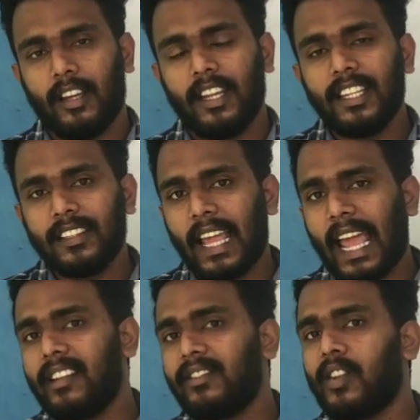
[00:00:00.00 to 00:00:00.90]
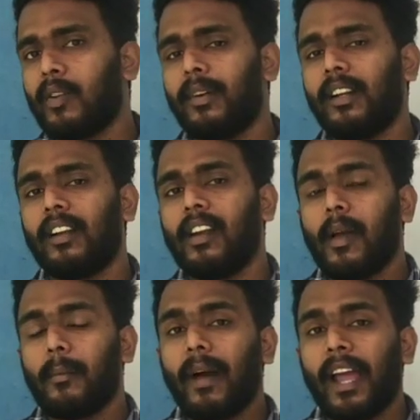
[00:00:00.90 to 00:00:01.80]
It is answerable
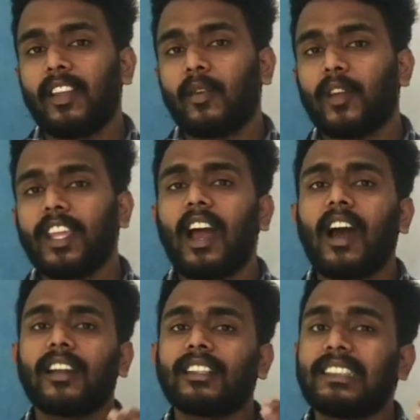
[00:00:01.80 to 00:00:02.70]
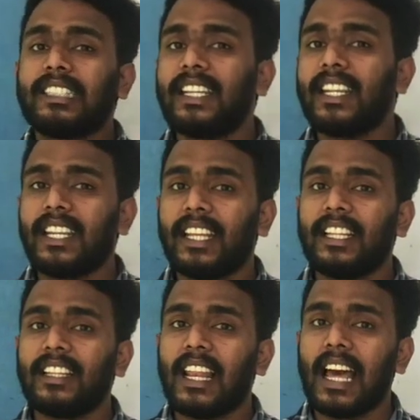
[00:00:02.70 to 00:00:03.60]
by we are studied
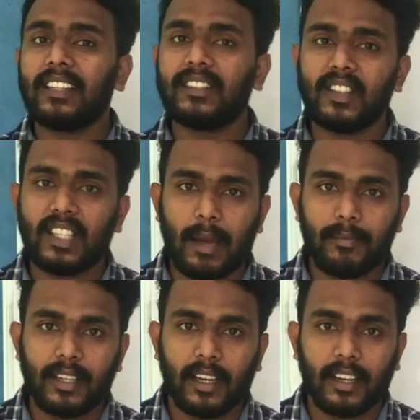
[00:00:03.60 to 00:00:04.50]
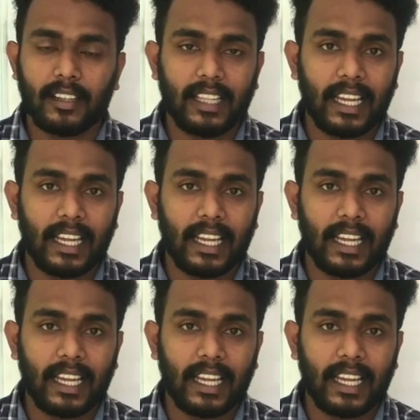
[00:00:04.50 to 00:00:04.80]
in the last chapter,